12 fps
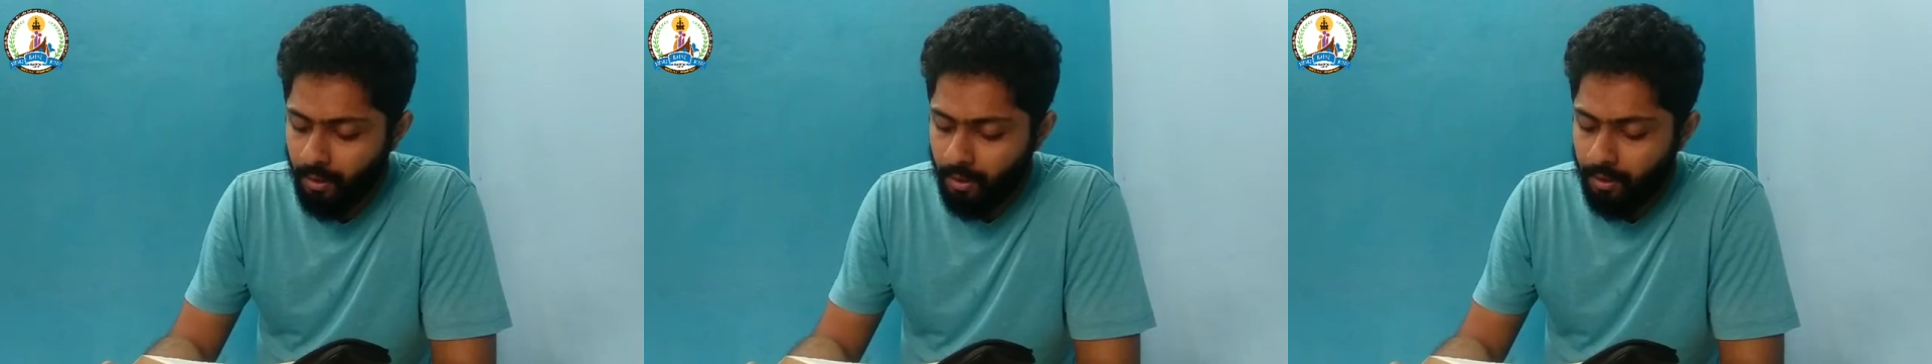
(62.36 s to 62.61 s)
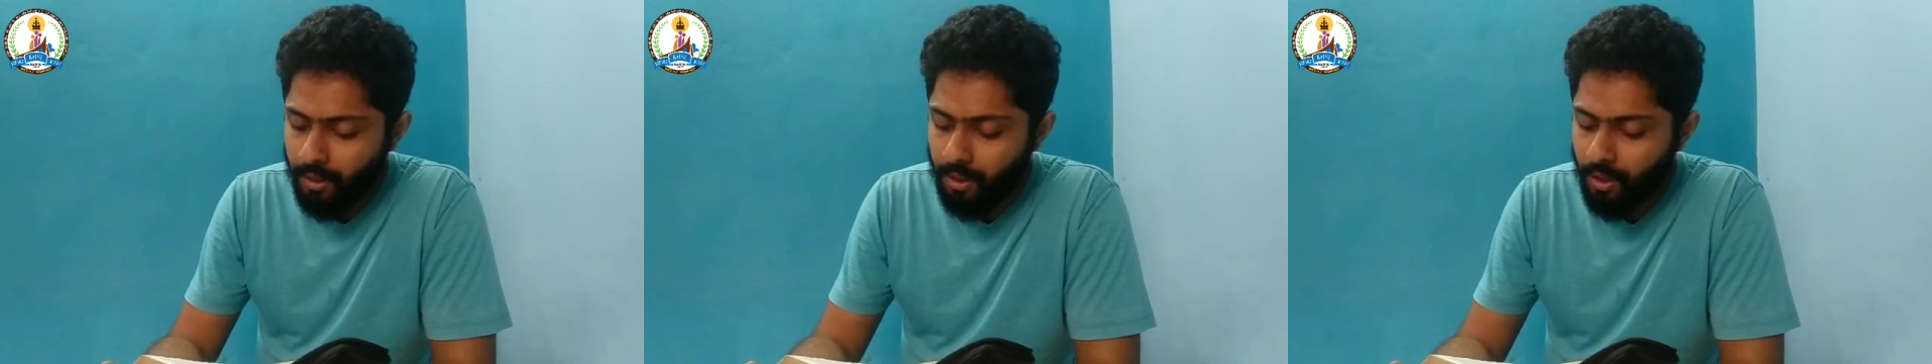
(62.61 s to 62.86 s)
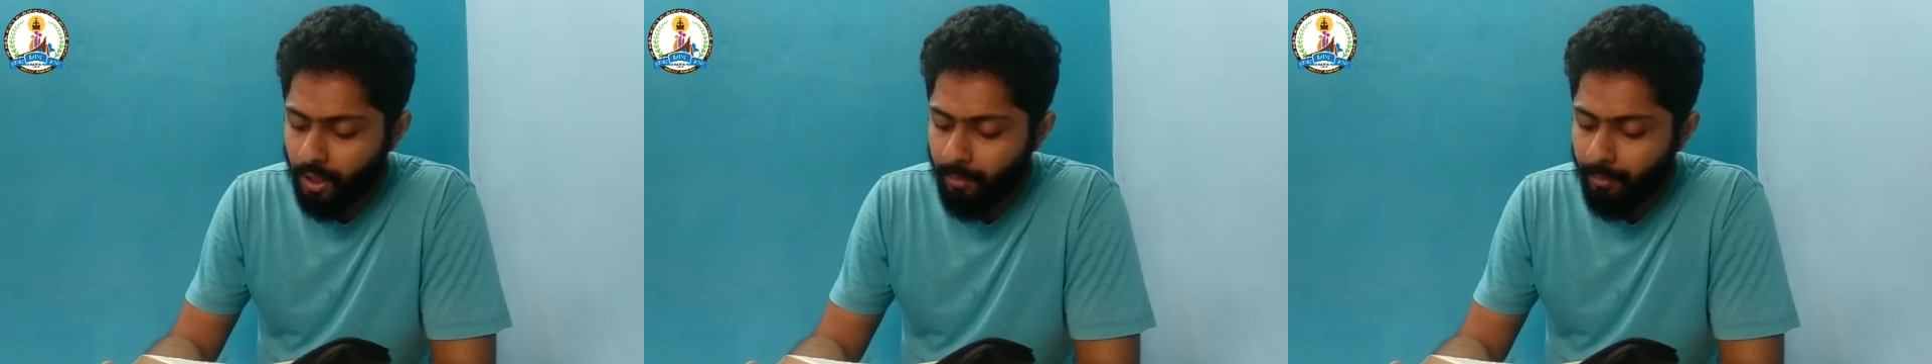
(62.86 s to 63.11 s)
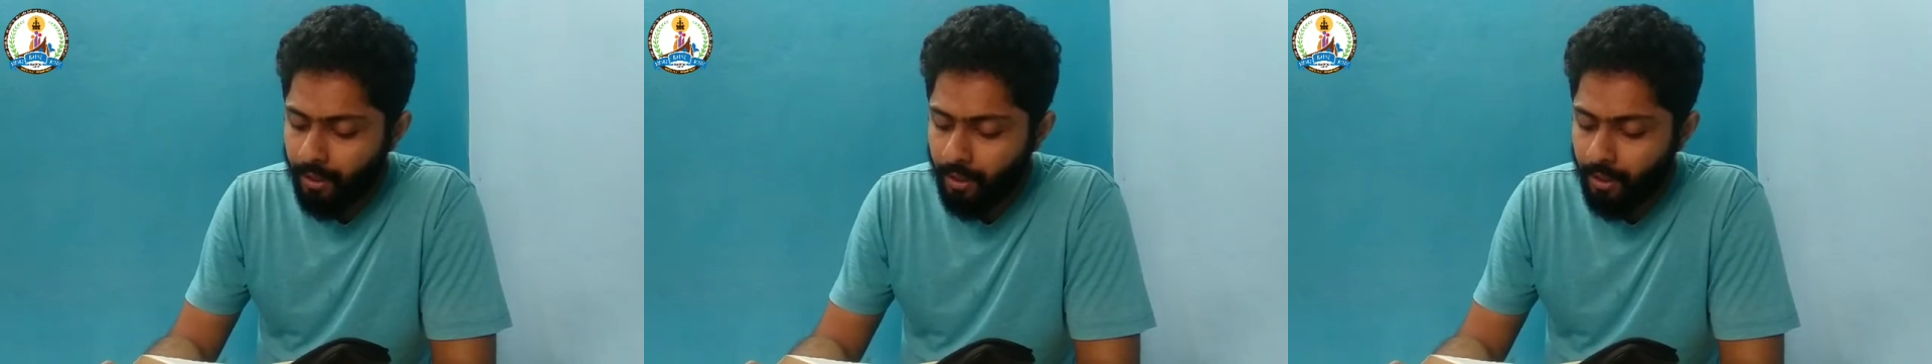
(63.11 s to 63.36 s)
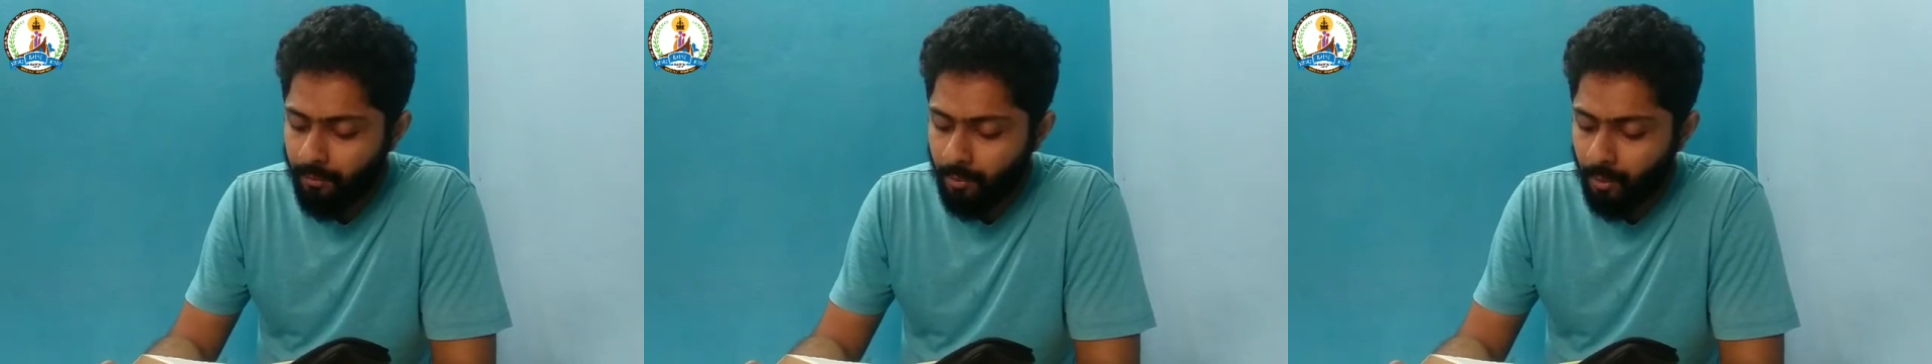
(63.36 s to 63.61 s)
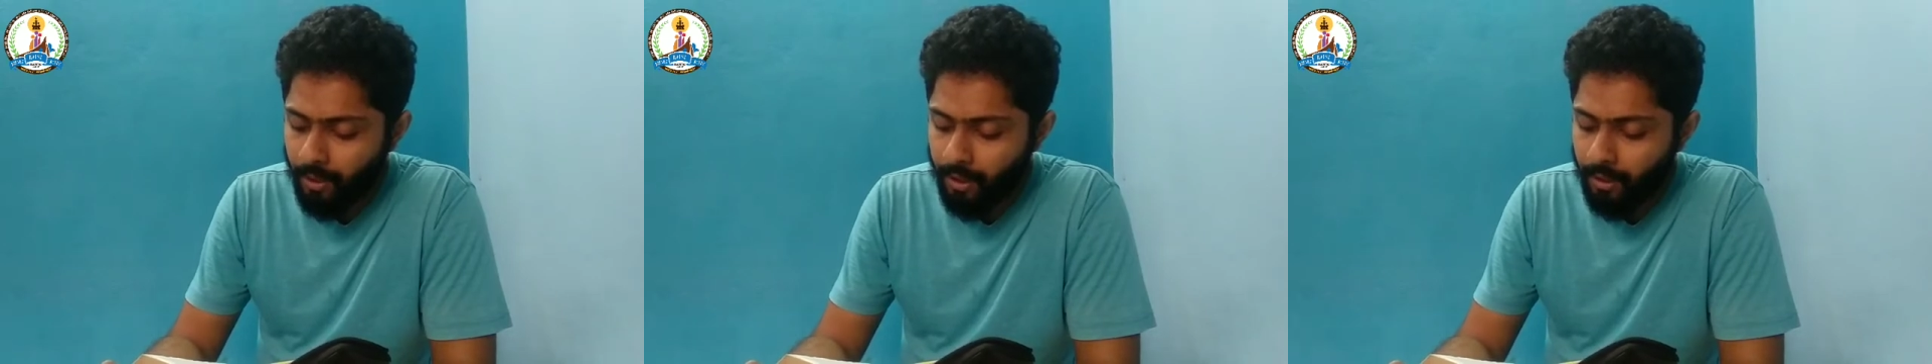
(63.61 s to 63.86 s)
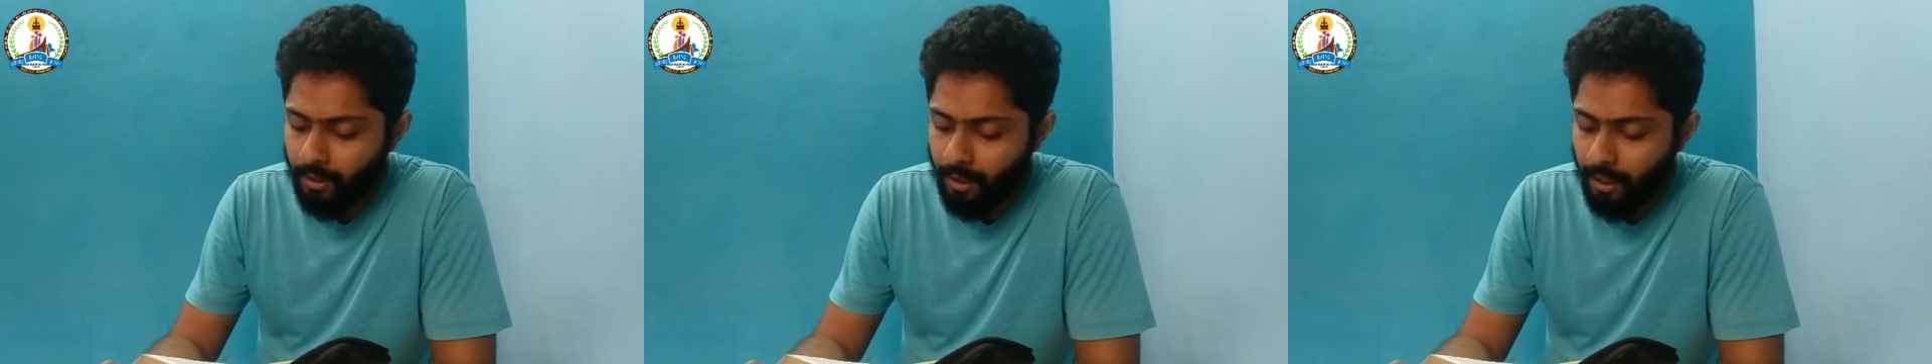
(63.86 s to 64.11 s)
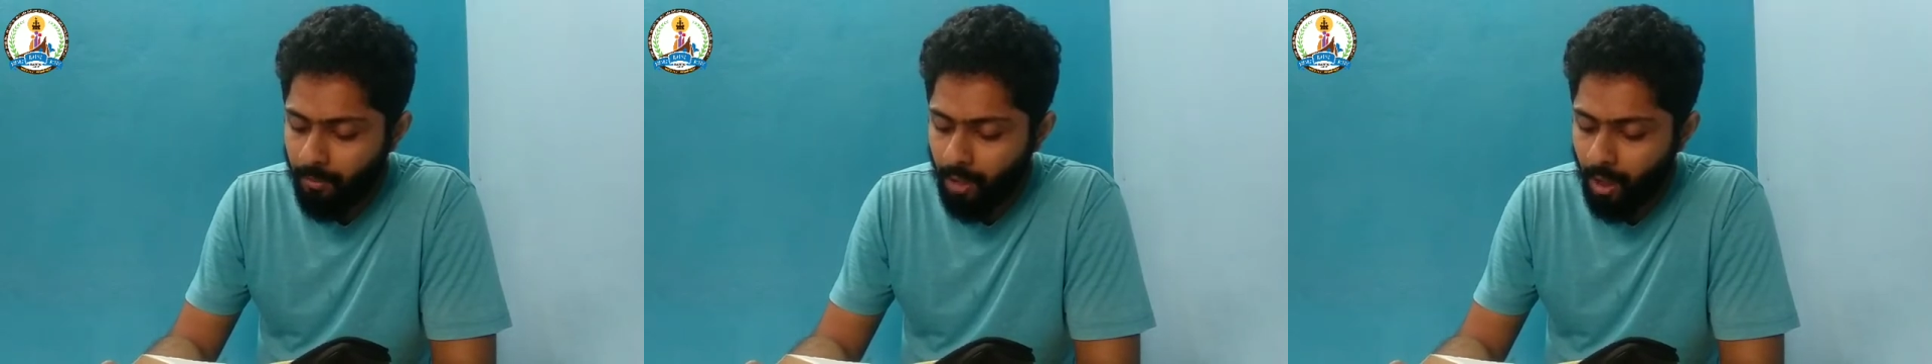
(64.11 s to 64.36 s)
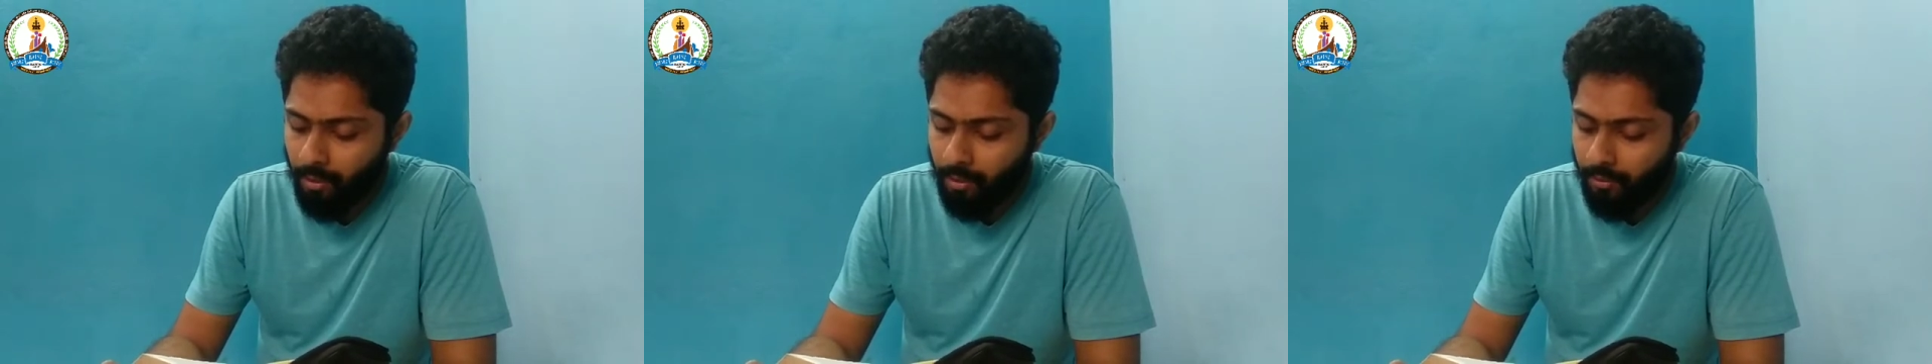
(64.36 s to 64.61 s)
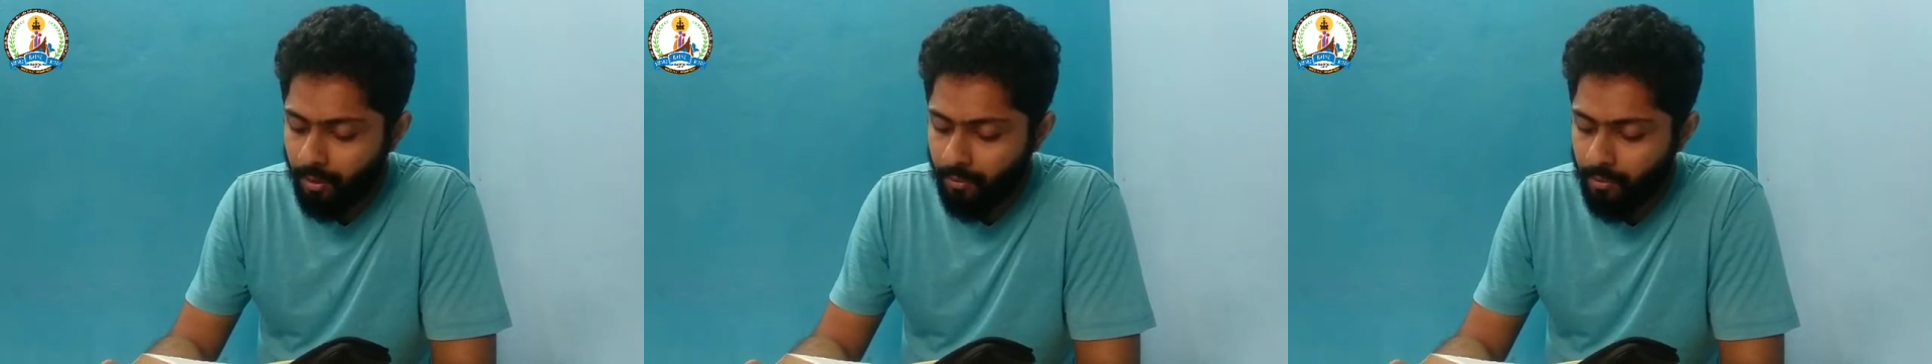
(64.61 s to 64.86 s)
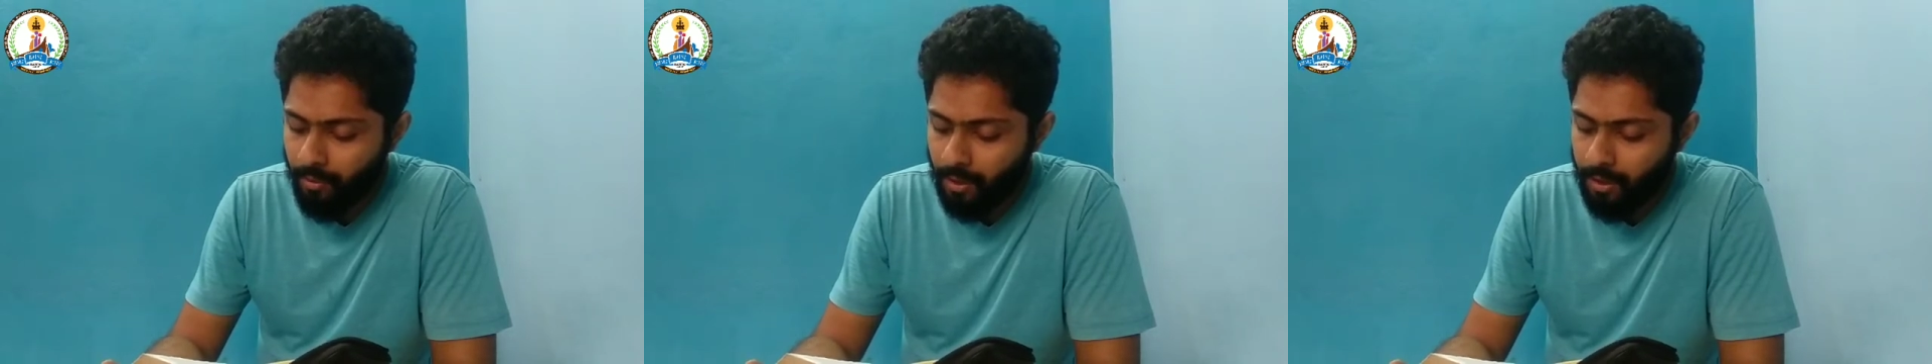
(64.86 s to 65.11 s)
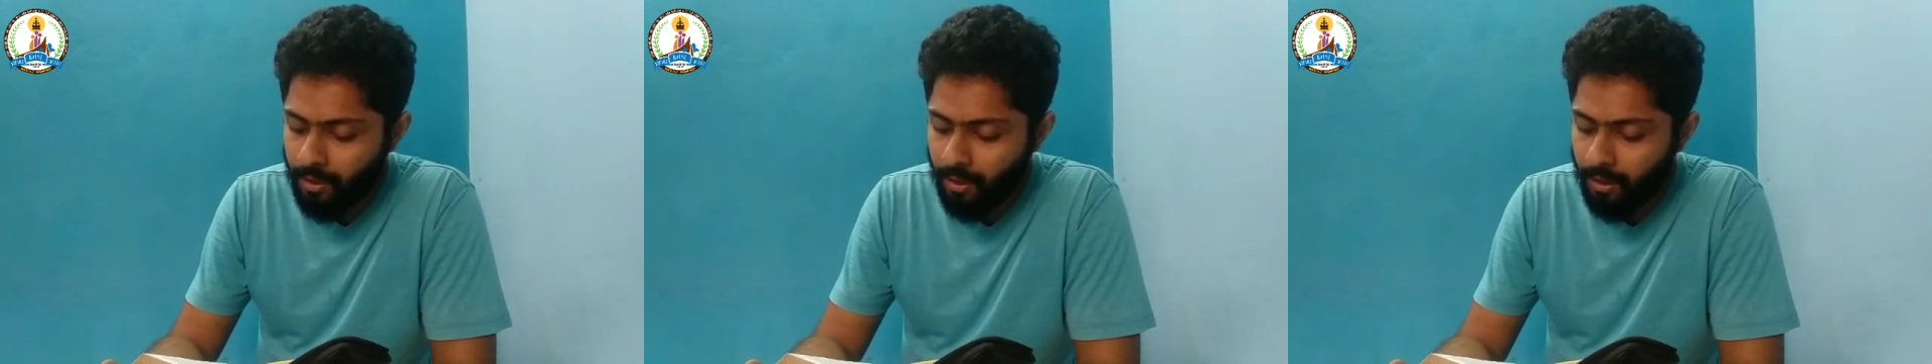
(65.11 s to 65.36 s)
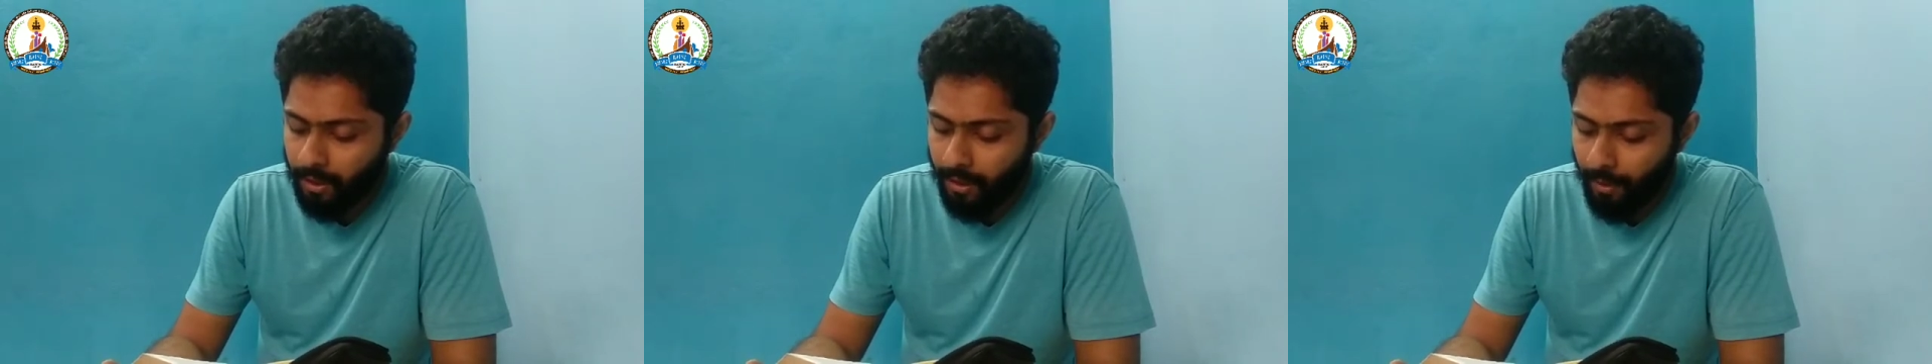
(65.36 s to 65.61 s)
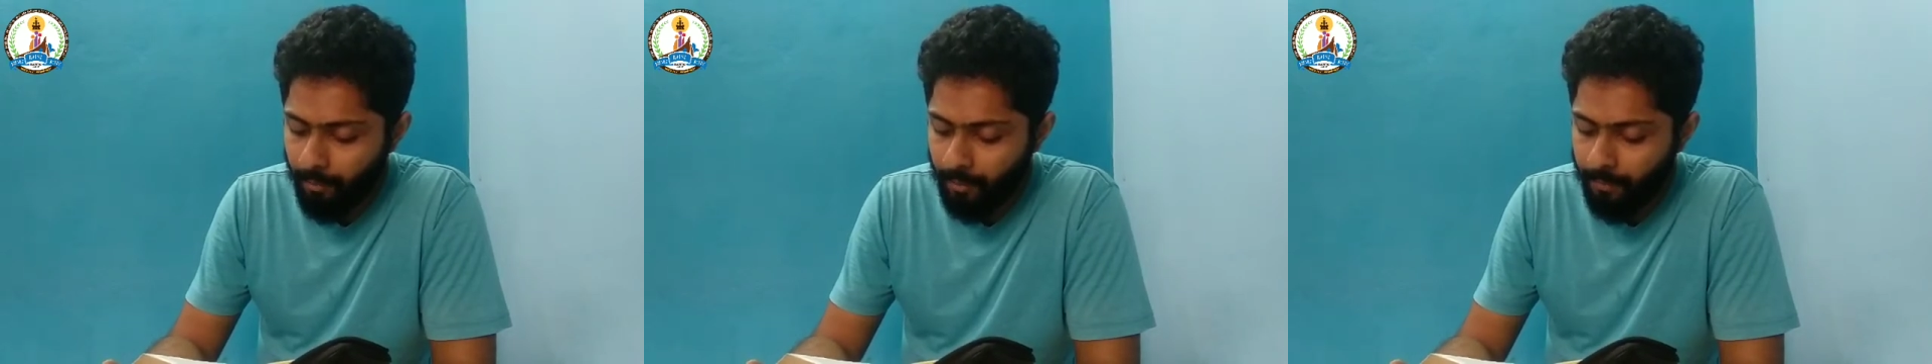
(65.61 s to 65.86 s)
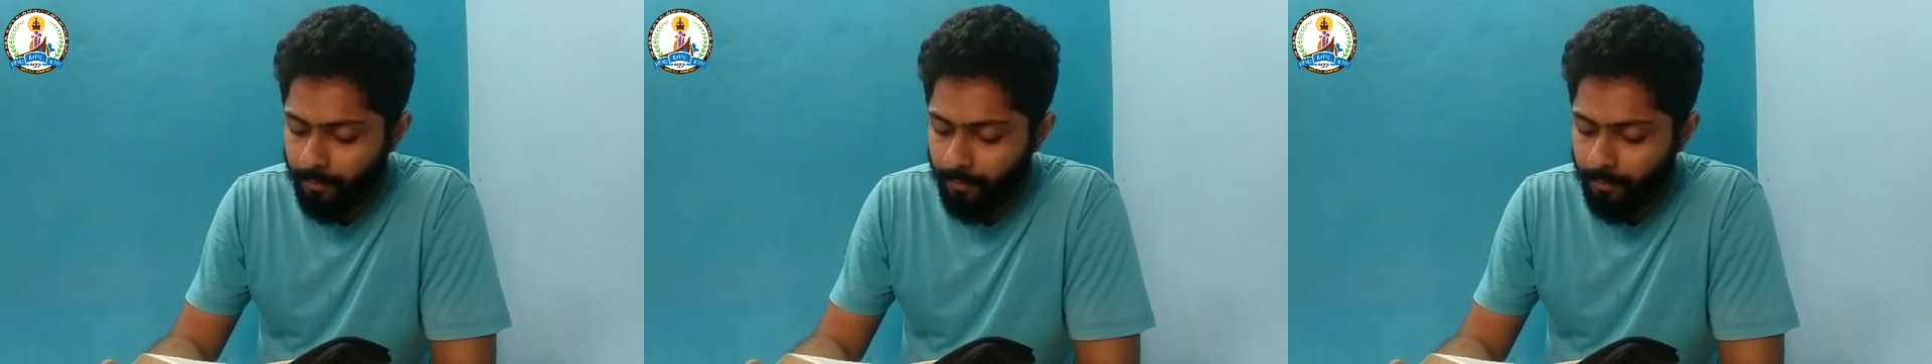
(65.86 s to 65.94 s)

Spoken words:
Then a champion named Goliath came out from the Philistine camp.